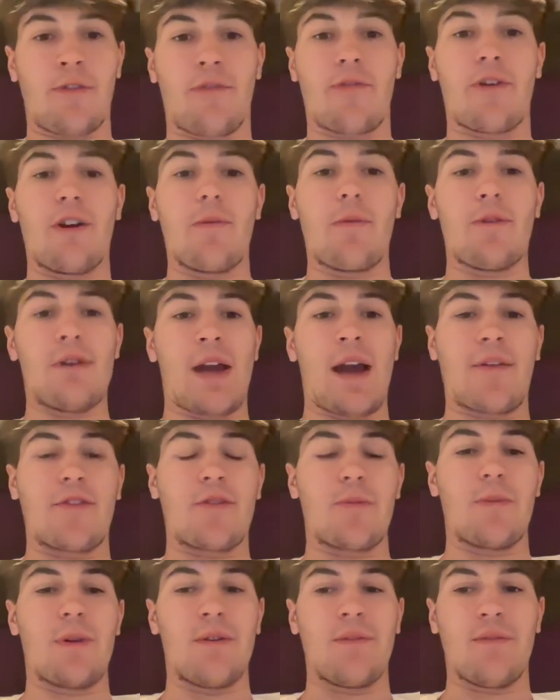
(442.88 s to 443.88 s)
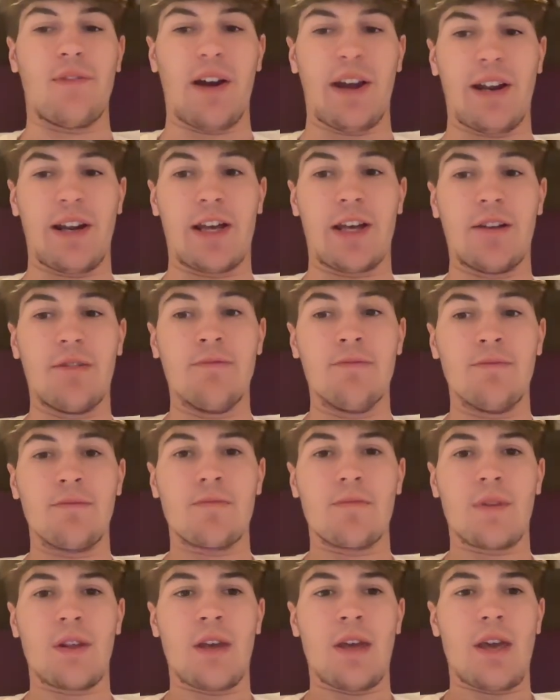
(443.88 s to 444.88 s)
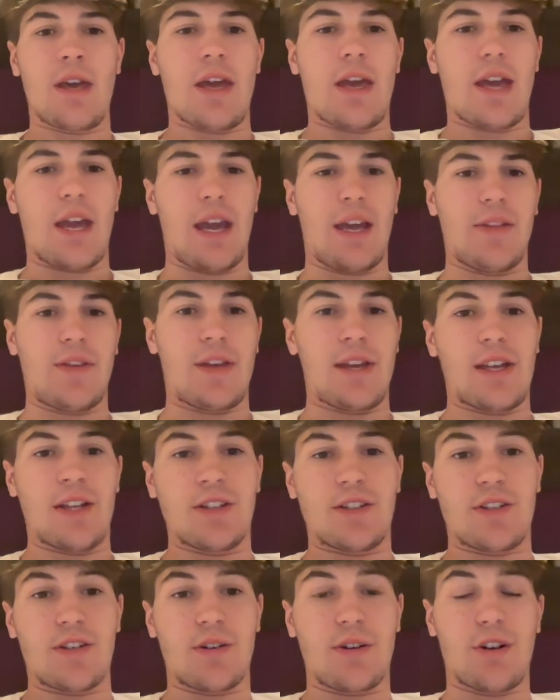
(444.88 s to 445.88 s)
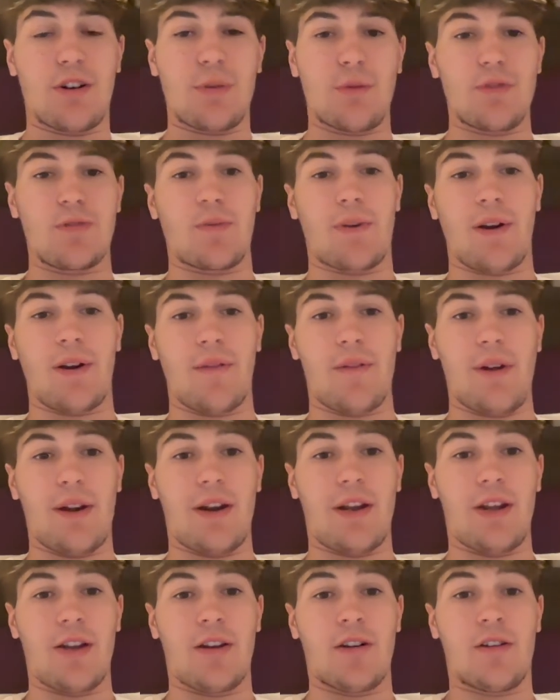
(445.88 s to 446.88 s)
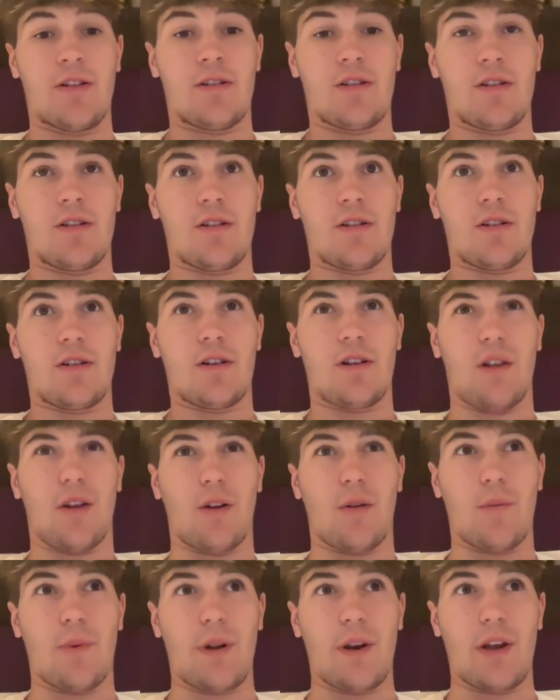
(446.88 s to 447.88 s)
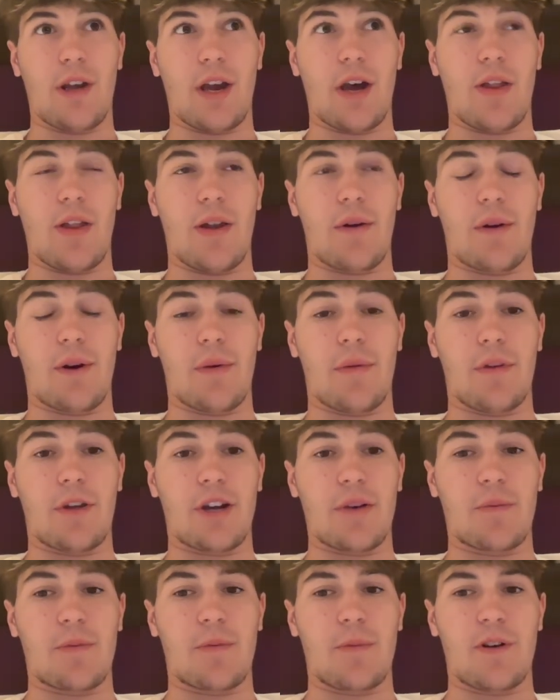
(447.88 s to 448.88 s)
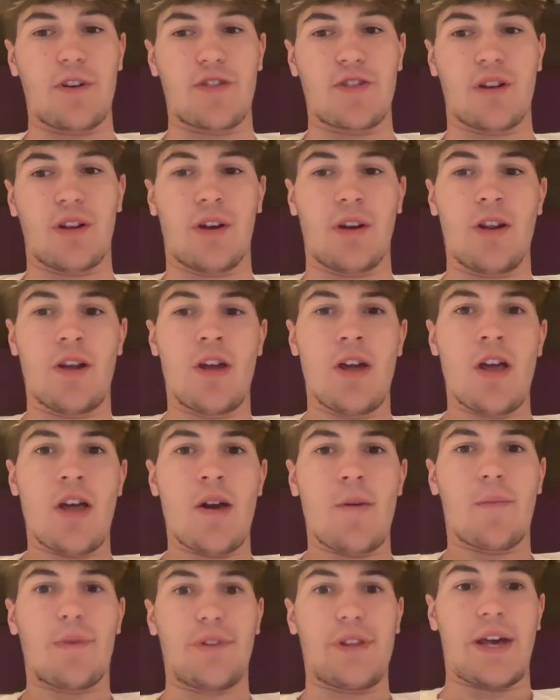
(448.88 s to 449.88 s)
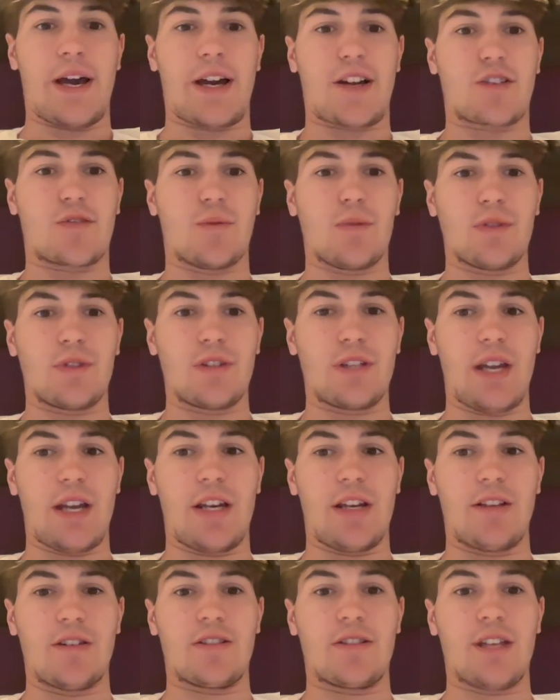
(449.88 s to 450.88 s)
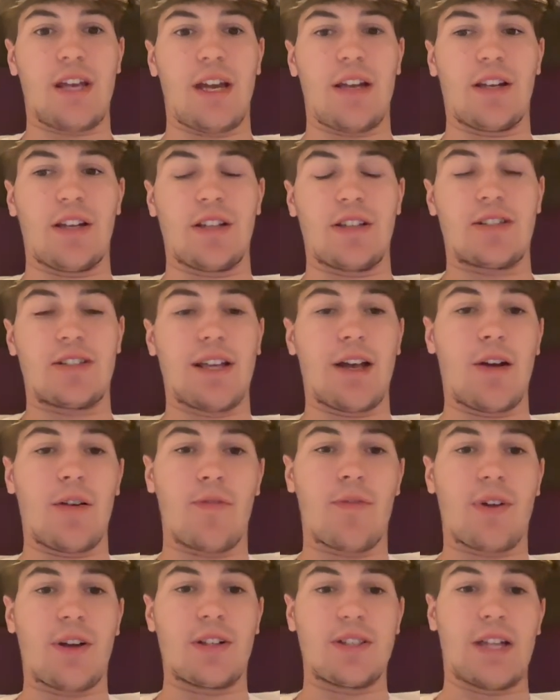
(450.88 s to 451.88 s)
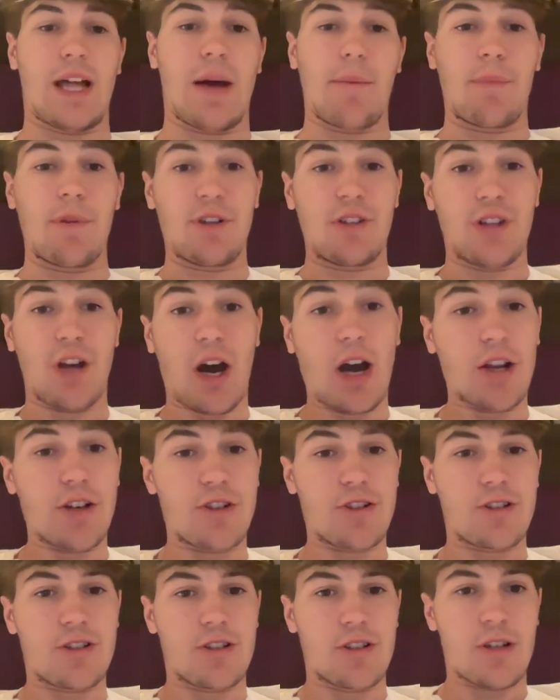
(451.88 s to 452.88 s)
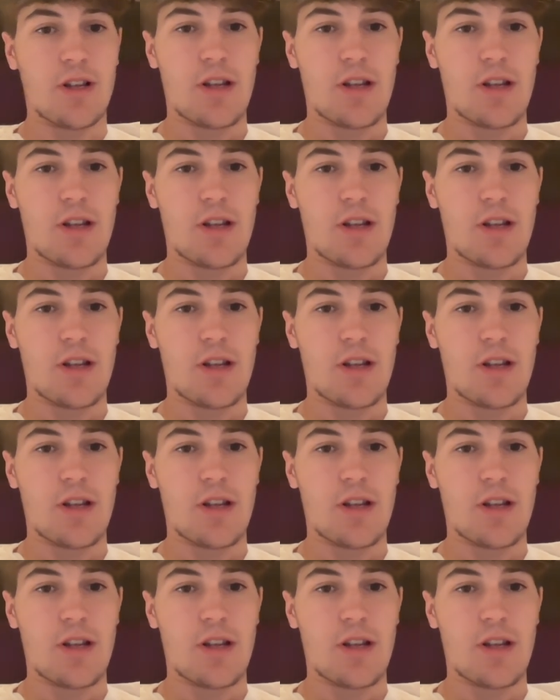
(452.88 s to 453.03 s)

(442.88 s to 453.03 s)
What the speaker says: free, but you have to be invited. And the interior was renovated a little bit ago. They were able to get permission, but the actual stadium stand itself has not been touched.